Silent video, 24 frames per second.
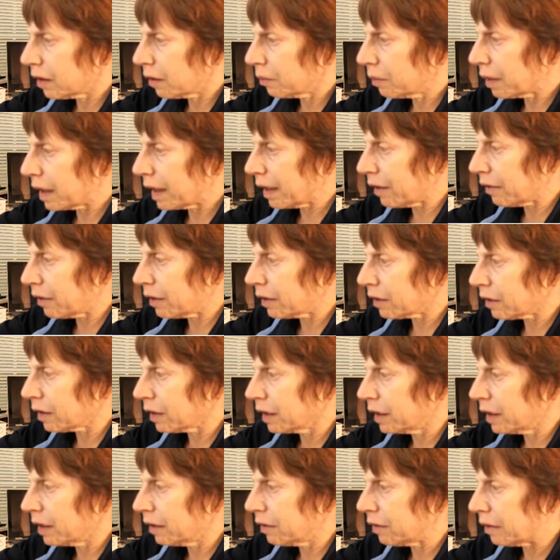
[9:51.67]

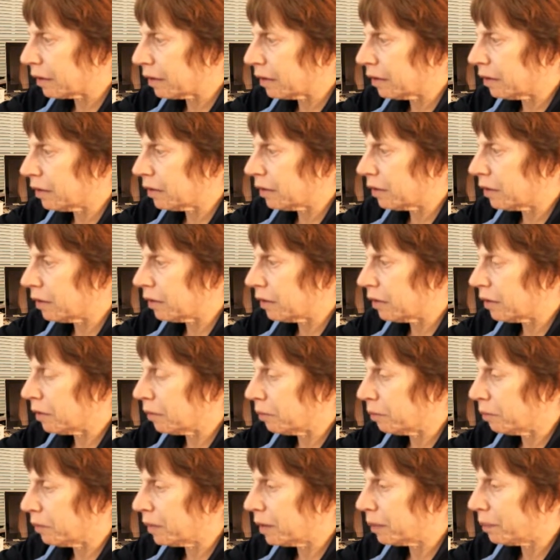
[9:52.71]
Apparently,
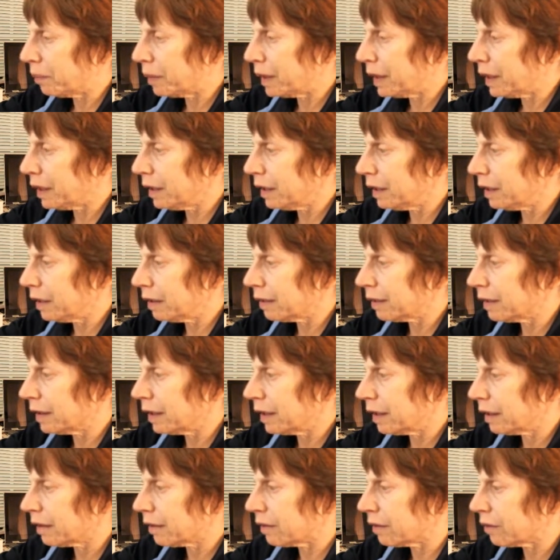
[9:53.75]
MIPI
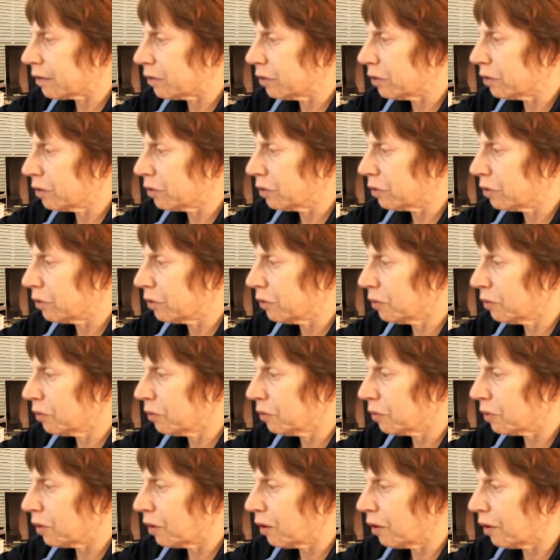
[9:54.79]

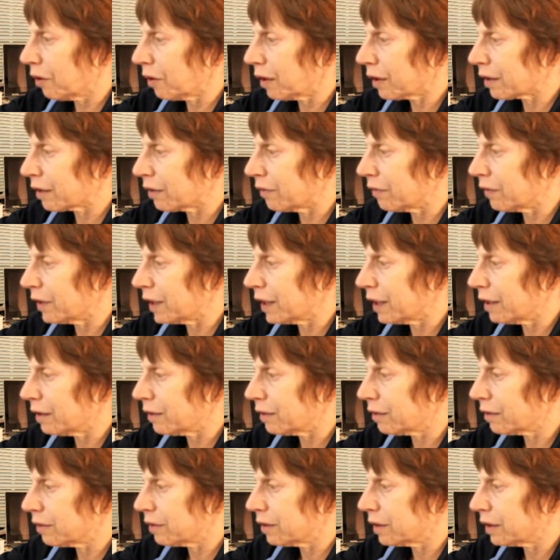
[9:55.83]
CS2
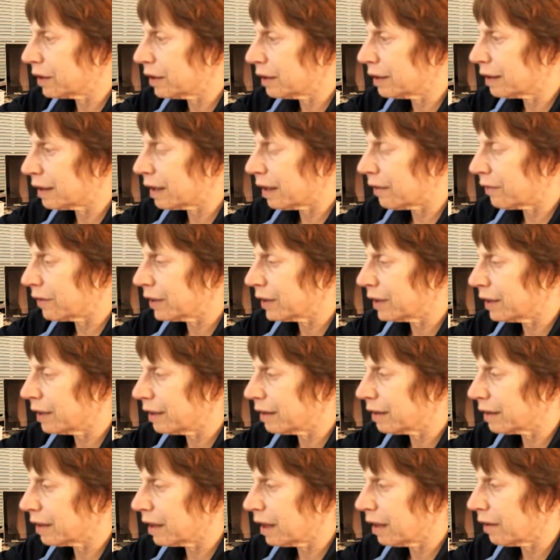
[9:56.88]
RXVHD
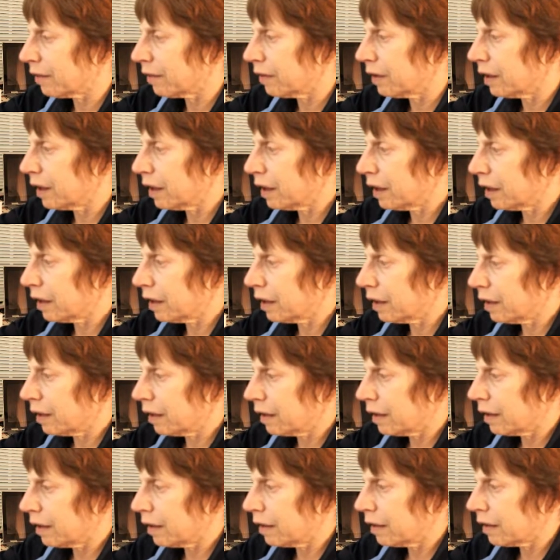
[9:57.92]
77.
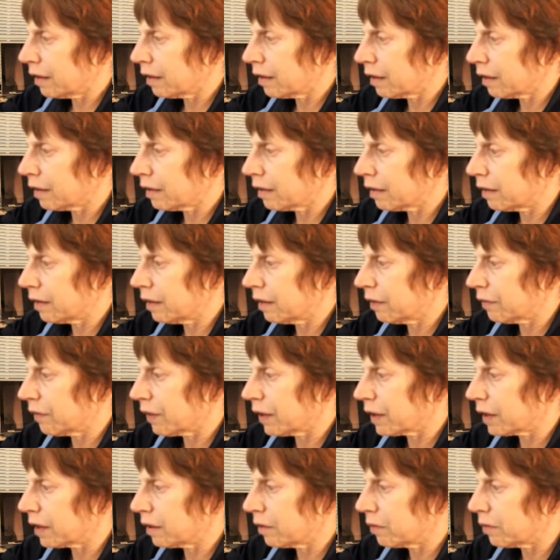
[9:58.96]
Let's see if
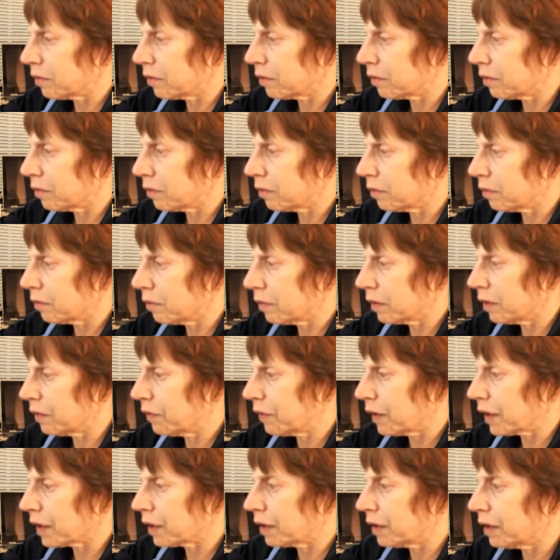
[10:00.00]
I can
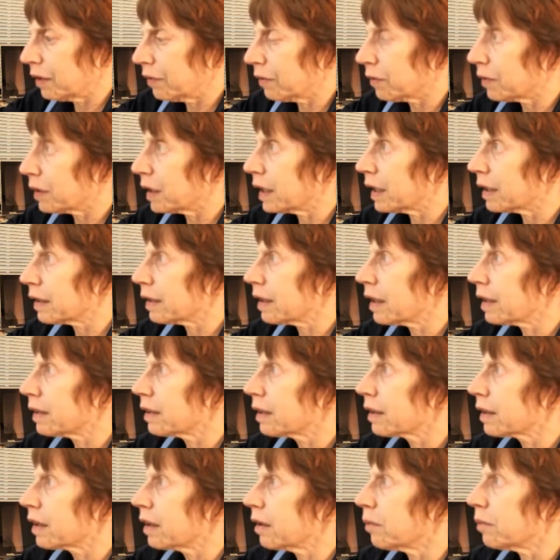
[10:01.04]
even get that
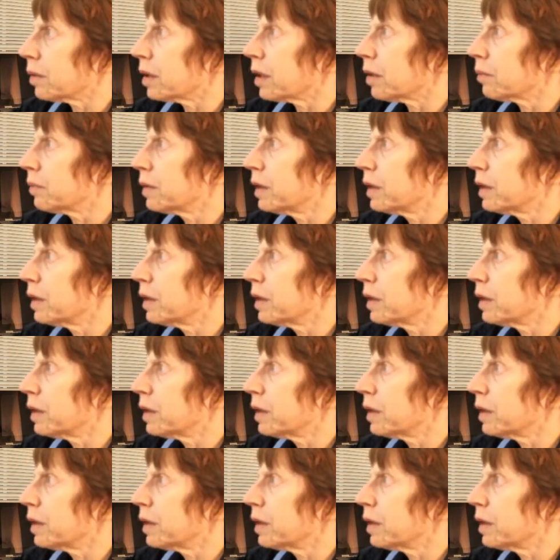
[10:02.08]
to come up.